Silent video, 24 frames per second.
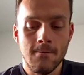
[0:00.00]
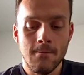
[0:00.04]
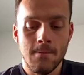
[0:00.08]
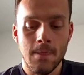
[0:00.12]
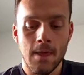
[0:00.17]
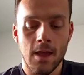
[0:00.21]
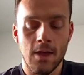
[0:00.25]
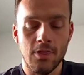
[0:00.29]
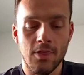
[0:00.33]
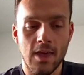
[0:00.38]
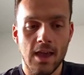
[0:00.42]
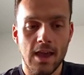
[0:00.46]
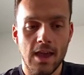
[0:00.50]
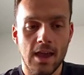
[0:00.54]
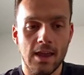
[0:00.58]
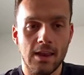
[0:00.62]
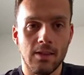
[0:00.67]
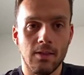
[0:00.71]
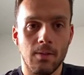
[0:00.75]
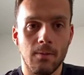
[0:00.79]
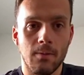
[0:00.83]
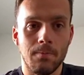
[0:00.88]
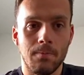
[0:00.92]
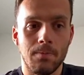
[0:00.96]
And
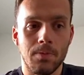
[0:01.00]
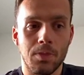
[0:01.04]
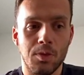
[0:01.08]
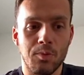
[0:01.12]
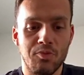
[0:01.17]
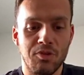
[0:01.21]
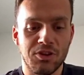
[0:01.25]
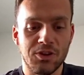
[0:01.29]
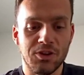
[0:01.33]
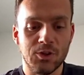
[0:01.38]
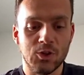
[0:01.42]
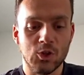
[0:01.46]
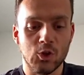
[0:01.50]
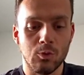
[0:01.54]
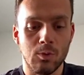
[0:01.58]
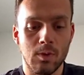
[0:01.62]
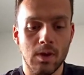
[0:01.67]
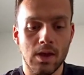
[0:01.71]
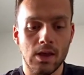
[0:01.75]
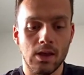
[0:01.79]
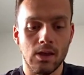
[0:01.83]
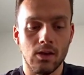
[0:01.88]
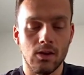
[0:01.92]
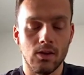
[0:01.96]
then the British
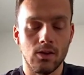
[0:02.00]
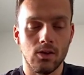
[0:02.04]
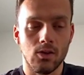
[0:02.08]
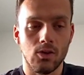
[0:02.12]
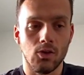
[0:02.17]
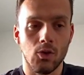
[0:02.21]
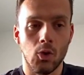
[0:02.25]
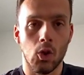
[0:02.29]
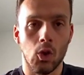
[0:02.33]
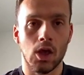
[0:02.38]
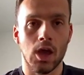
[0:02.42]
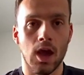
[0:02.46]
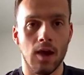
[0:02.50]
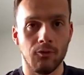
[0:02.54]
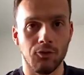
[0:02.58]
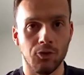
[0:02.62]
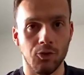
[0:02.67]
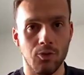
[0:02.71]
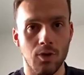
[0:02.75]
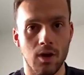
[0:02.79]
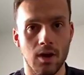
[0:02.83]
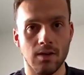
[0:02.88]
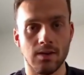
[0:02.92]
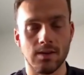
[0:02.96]
Swimming, who look
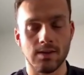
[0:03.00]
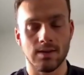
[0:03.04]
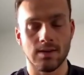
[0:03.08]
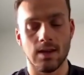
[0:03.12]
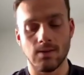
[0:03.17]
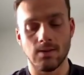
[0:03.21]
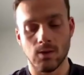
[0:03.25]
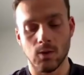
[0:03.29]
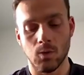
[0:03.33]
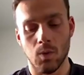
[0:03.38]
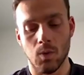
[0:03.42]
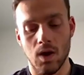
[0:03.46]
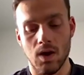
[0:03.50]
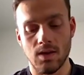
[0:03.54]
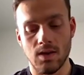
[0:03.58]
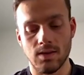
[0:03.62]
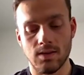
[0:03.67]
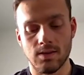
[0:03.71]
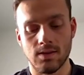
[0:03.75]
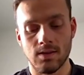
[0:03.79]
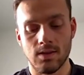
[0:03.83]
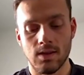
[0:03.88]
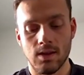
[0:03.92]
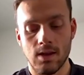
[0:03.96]
after us, said to
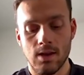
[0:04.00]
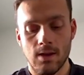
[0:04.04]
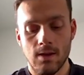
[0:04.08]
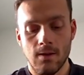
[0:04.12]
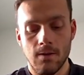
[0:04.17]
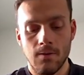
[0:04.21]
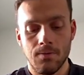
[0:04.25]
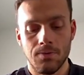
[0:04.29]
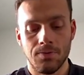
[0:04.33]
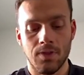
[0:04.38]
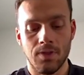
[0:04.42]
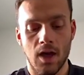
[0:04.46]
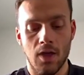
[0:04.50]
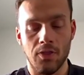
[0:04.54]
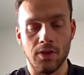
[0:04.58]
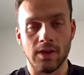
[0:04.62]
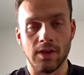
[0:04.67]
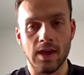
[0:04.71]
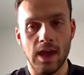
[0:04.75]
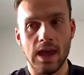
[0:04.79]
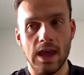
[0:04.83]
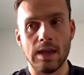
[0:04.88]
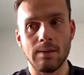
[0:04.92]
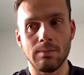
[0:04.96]
us that the
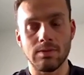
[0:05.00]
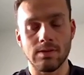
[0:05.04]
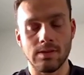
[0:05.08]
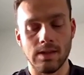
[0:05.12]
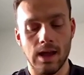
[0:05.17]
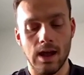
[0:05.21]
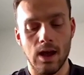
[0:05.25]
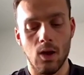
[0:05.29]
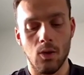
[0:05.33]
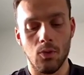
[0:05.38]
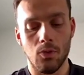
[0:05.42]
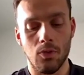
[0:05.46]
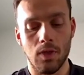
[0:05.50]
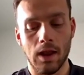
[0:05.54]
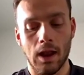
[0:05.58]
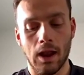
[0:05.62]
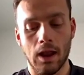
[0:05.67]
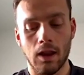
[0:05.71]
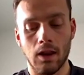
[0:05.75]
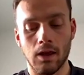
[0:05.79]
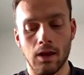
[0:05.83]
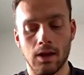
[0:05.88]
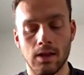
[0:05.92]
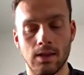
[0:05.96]
games now, they're
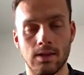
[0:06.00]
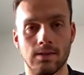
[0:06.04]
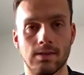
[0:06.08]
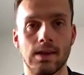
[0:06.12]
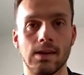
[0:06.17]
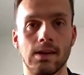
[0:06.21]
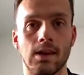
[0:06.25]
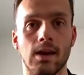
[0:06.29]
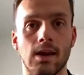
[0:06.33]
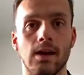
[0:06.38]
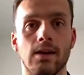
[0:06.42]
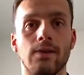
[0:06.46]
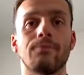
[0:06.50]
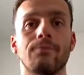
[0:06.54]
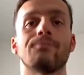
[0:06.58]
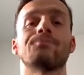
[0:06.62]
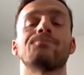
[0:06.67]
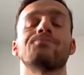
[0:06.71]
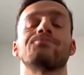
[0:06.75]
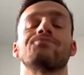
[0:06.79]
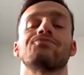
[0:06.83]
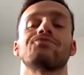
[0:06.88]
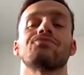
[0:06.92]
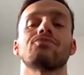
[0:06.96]
going to consider
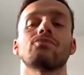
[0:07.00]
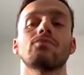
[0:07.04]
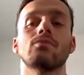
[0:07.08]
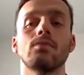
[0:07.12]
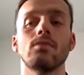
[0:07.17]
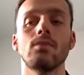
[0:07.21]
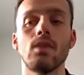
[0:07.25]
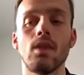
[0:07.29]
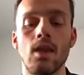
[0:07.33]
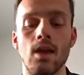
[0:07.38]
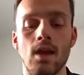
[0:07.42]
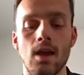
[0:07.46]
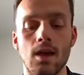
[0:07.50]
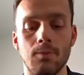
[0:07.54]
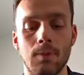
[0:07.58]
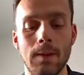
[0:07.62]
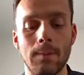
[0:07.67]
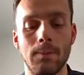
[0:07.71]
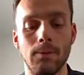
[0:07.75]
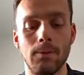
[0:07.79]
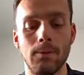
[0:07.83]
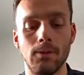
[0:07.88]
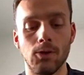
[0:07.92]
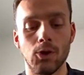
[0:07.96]

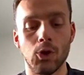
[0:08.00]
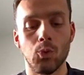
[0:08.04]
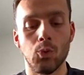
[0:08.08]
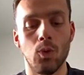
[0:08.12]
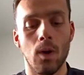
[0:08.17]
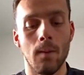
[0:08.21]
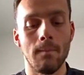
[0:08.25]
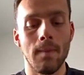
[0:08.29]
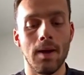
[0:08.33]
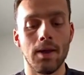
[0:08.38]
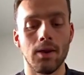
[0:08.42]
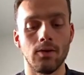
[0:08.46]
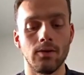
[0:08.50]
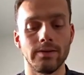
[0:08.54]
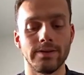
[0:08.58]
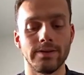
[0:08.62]
people who won medals